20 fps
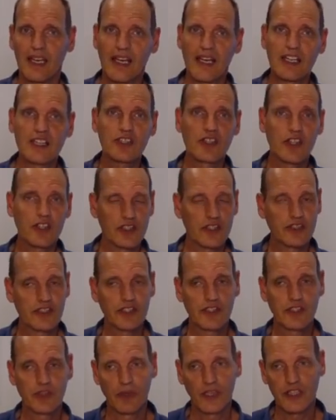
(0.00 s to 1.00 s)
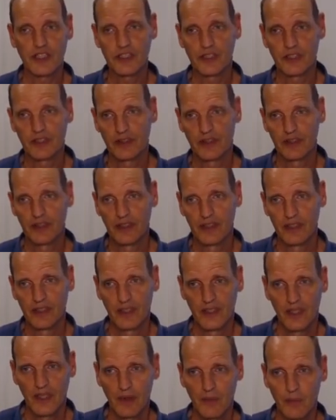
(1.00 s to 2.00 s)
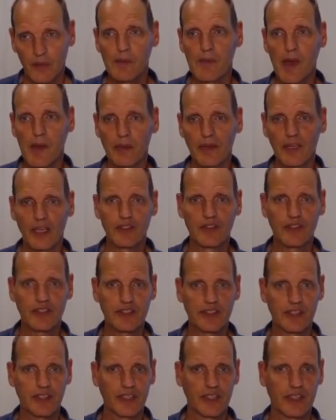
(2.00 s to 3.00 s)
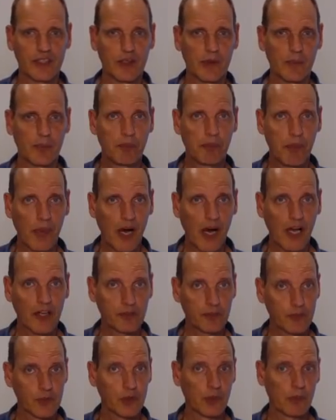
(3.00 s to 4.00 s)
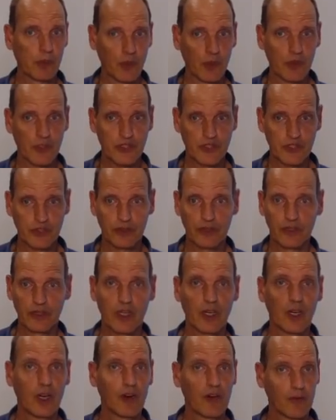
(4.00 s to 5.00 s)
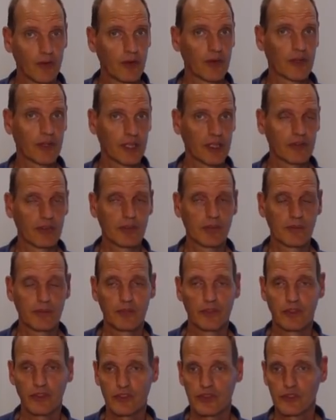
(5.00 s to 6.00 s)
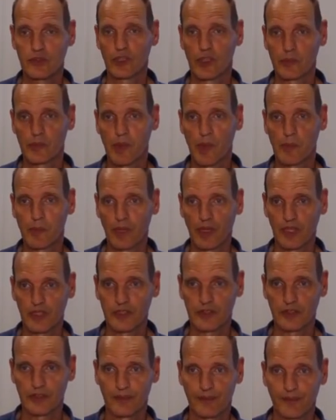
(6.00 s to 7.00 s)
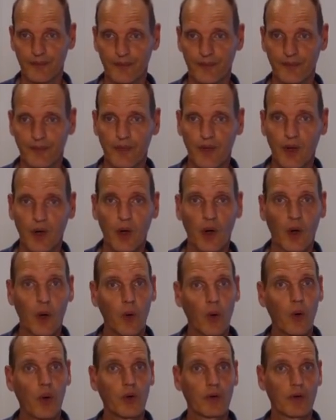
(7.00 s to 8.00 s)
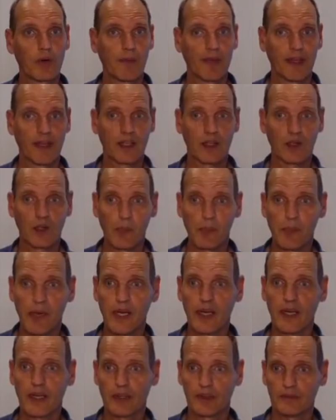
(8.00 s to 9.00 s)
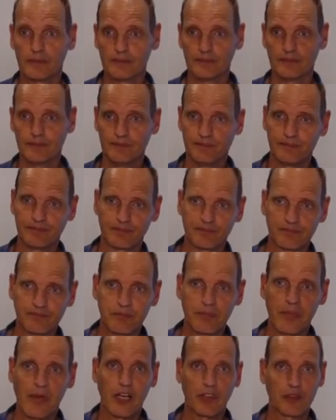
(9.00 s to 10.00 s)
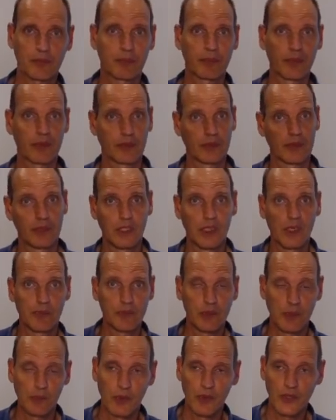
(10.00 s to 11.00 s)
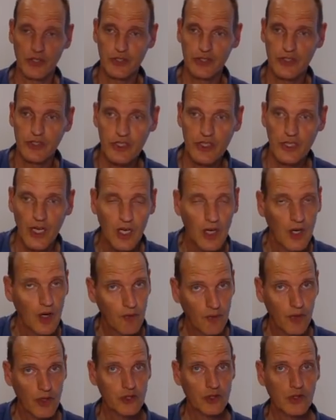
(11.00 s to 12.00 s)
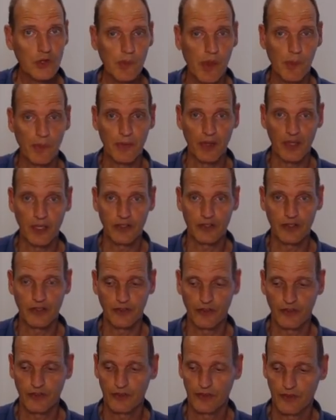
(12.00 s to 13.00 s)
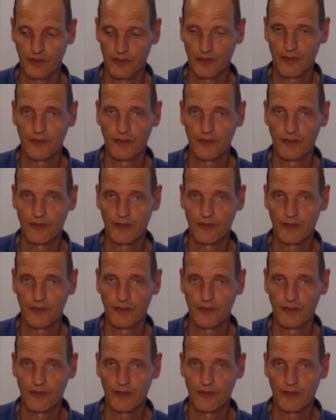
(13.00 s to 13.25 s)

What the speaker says: In such a situation, we may be interested in the pass proportion for a given student population, or we may compare pass proportions for two populations.